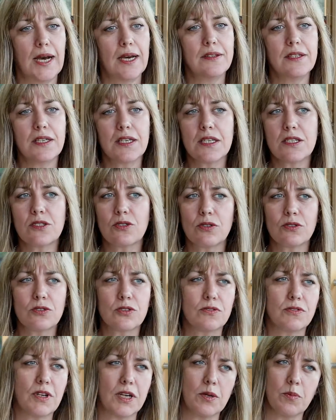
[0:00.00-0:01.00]
I think it's
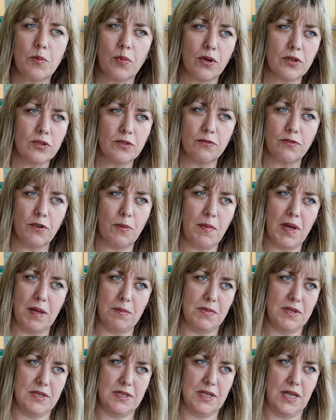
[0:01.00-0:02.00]
also very important for
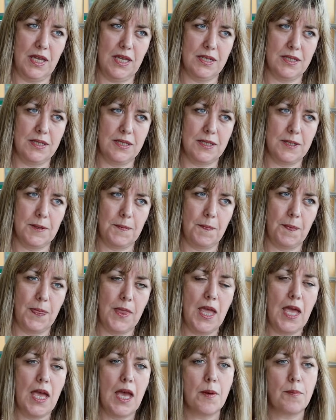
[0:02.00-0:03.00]
member states
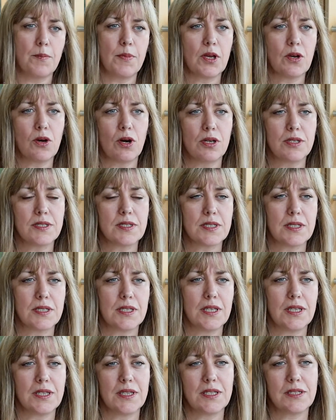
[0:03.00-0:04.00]
because
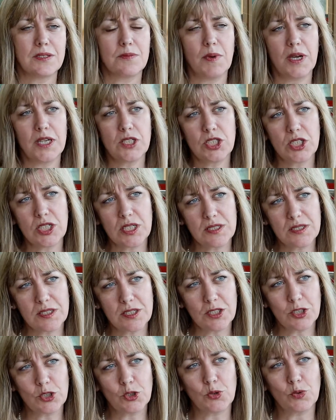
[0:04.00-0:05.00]
it is much
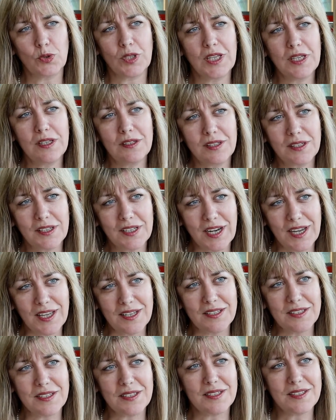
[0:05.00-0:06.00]
easier to
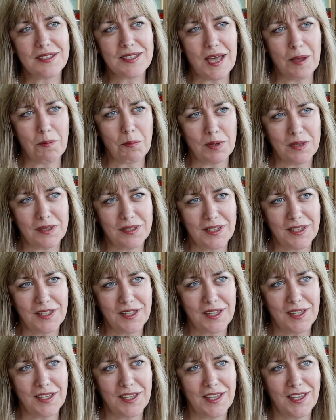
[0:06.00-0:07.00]
integrate somebody
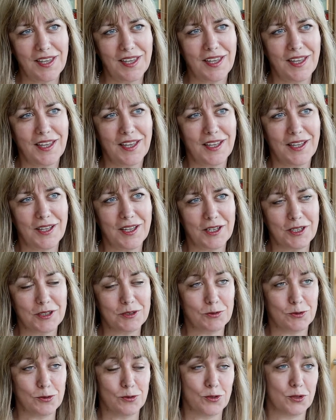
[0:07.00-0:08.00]
uh,
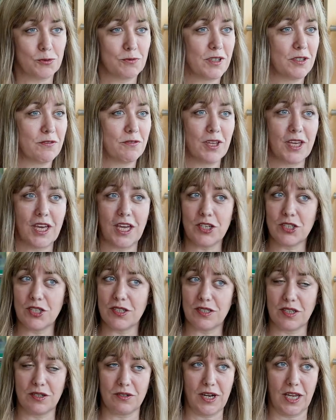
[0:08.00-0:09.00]
whose
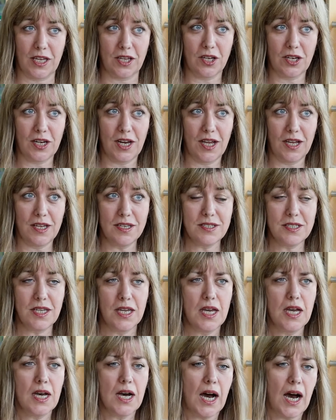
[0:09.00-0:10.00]
qualifications are recognized
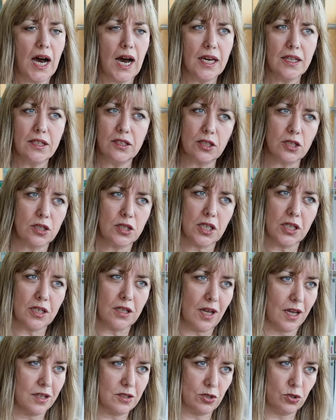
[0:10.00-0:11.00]
either
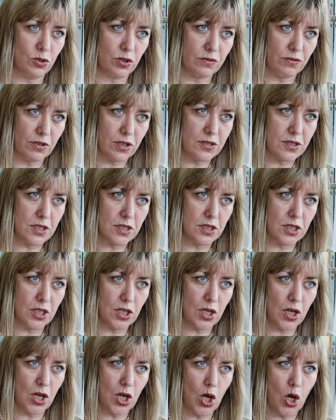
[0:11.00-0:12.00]
at the
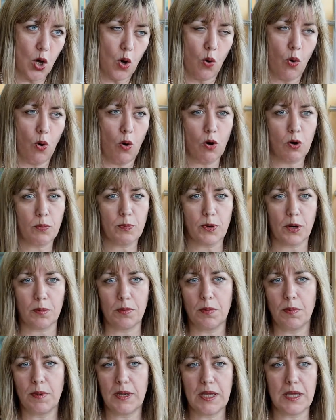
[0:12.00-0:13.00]
university or
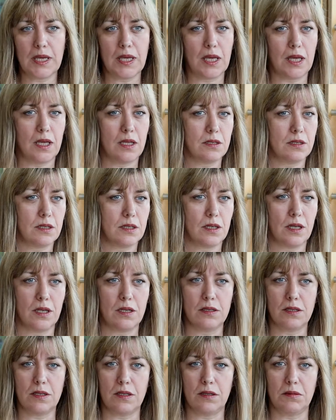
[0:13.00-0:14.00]
probably in,
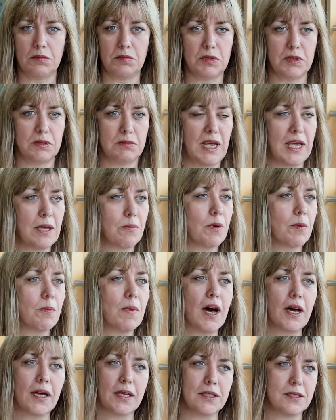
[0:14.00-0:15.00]
in a, a labor
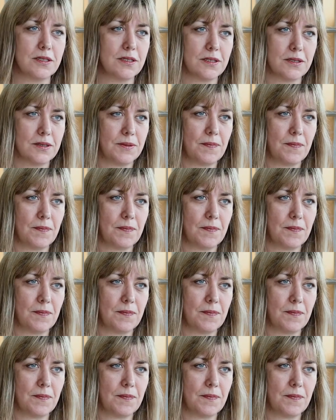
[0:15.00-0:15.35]
market.